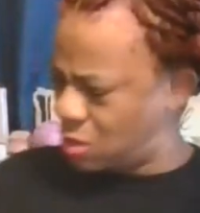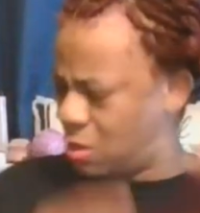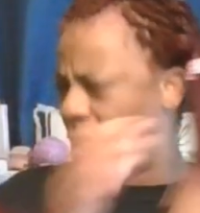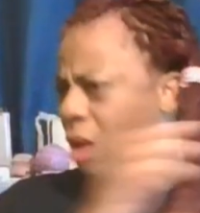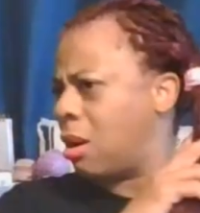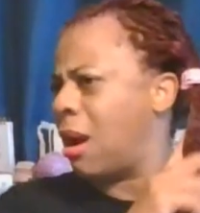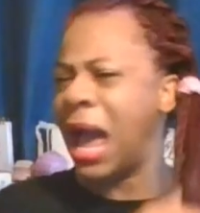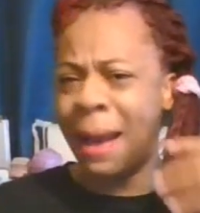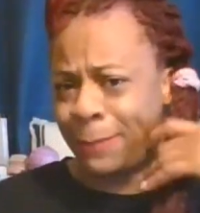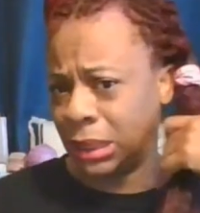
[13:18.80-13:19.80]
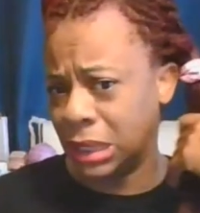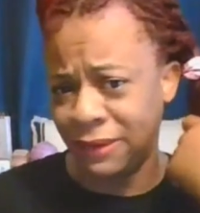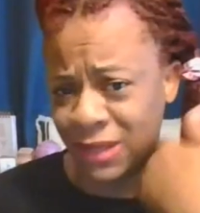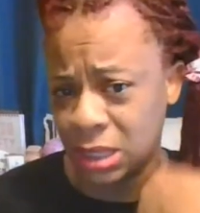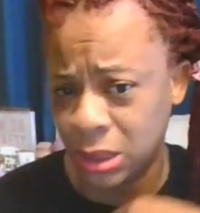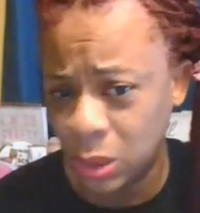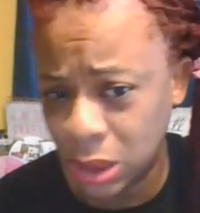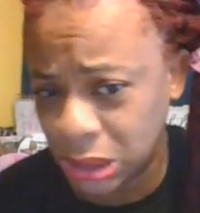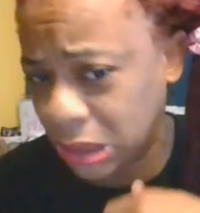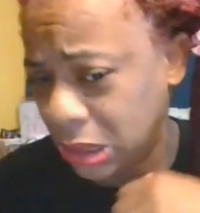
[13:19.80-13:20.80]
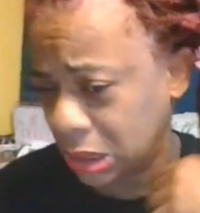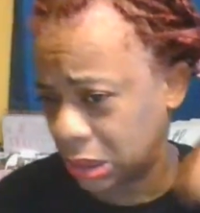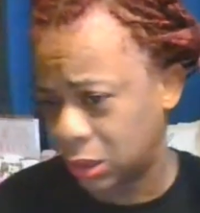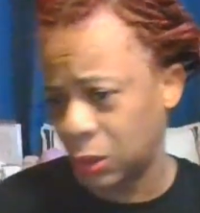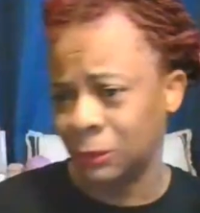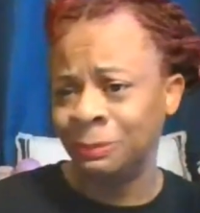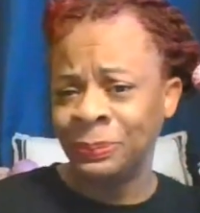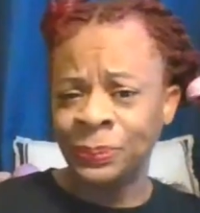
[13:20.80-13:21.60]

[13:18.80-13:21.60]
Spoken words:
you know, girl, I believe in the Lord Jesus, girl.